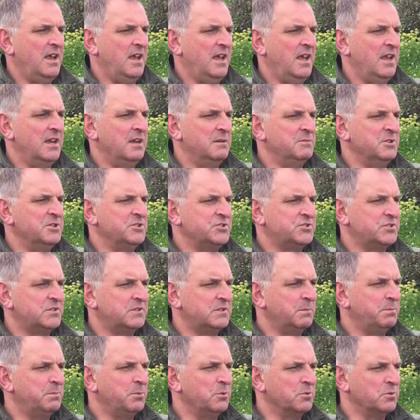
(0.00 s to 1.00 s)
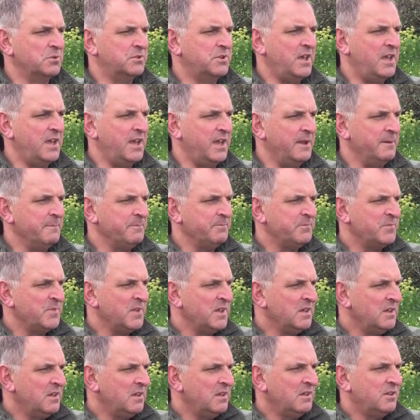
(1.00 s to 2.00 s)
elements of the book there.
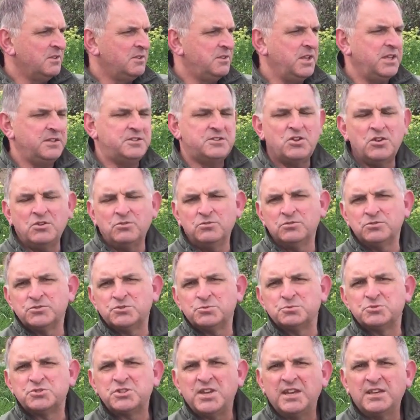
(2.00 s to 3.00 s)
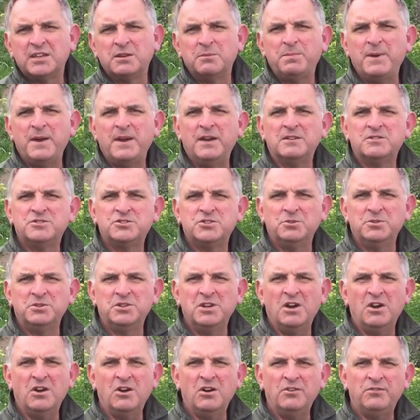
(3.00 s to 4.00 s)
The tours will take about
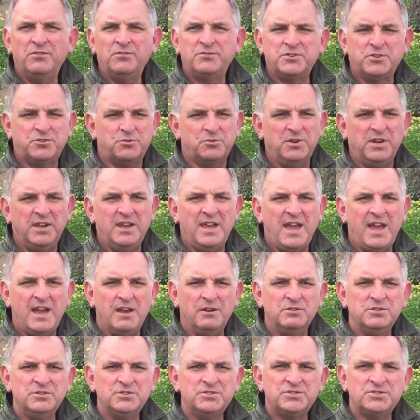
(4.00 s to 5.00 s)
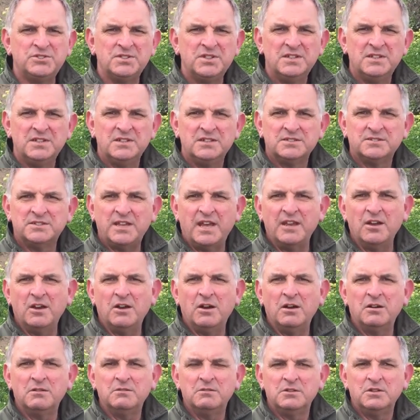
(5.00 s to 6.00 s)
2.5 to 3 hours. They
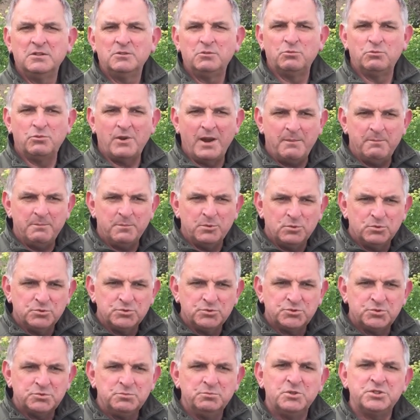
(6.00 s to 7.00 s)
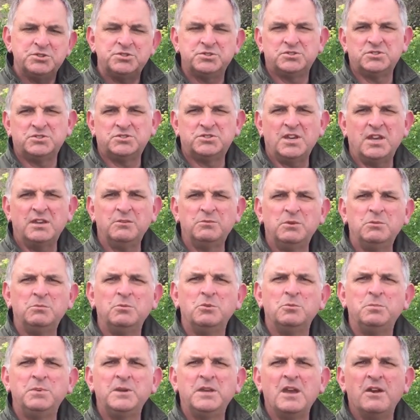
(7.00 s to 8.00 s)
are rambles in which, to say, we
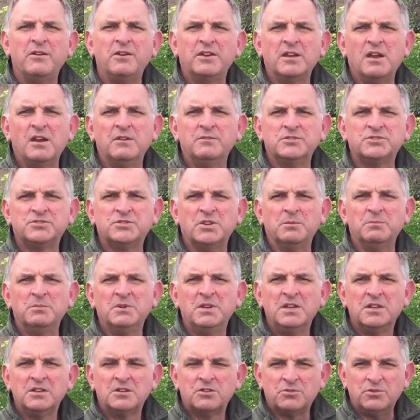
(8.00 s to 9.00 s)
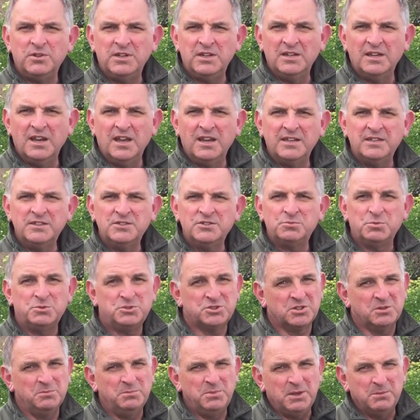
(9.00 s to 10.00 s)
will be going over some green lanes
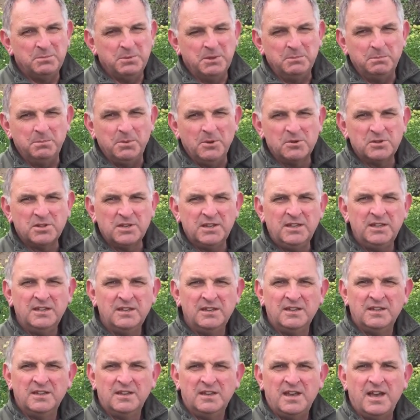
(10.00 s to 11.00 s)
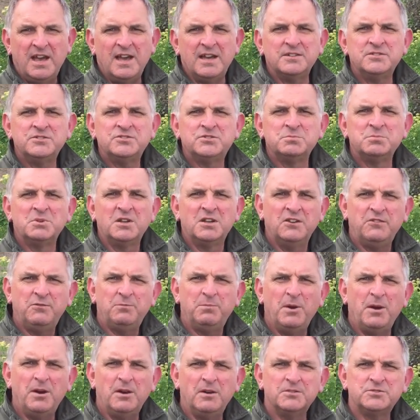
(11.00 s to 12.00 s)
which can be a bit boggy, and some
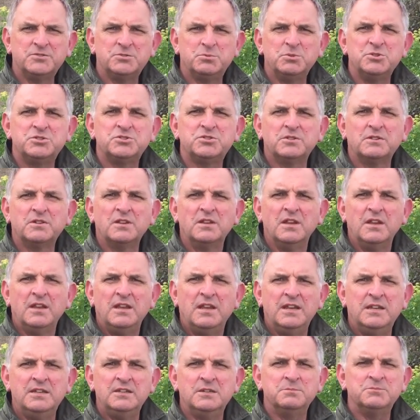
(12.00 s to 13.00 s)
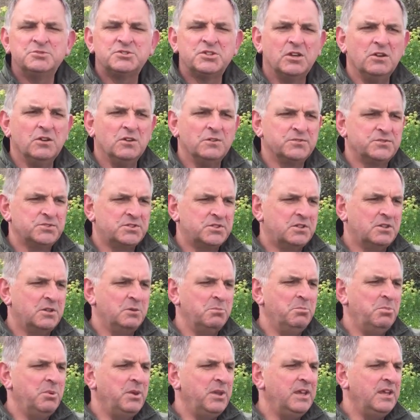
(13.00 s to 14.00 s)
cliff paths which are, in themselves
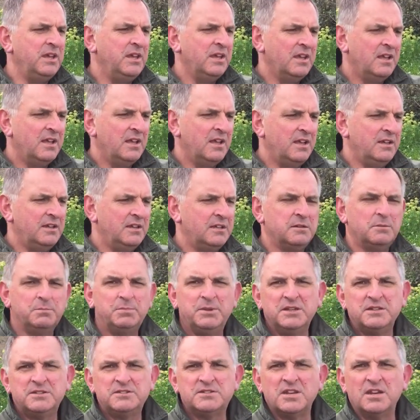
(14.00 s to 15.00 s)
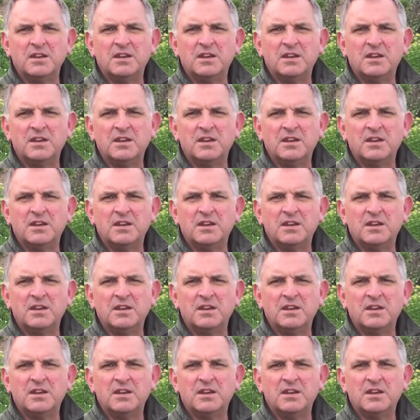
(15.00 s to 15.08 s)
can be a little bit